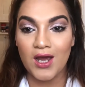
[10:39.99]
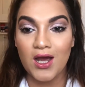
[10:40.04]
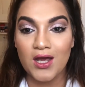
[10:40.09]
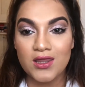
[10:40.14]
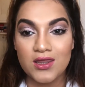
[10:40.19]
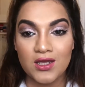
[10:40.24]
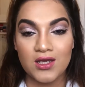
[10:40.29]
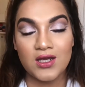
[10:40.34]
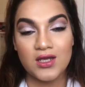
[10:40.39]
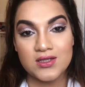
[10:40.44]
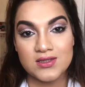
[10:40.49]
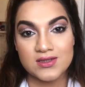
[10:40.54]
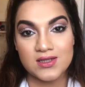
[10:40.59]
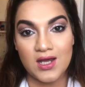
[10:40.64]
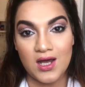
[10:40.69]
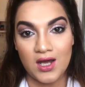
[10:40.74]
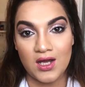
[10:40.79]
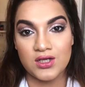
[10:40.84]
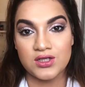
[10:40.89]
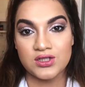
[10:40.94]
I think it's
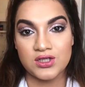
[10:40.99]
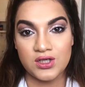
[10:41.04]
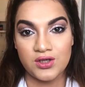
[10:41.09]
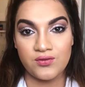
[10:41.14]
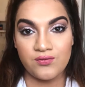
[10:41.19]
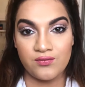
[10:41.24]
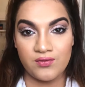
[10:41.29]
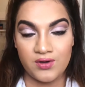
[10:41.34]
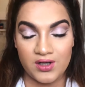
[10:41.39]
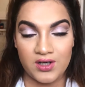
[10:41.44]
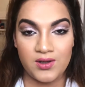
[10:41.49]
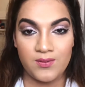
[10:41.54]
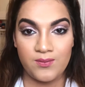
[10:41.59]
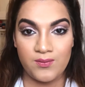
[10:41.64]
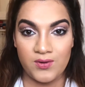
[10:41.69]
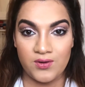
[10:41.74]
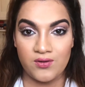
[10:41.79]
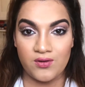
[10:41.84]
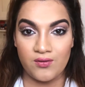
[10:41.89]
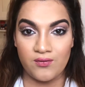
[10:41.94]
actually really
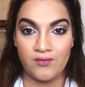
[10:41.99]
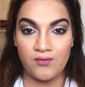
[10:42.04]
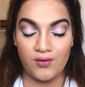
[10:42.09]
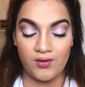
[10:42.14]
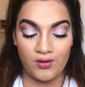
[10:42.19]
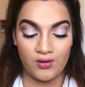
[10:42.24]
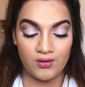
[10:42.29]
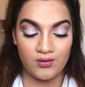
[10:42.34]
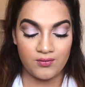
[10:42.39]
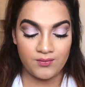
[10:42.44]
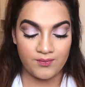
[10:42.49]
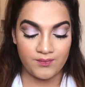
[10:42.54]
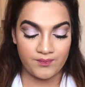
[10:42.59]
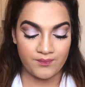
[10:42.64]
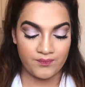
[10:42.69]
beautiful.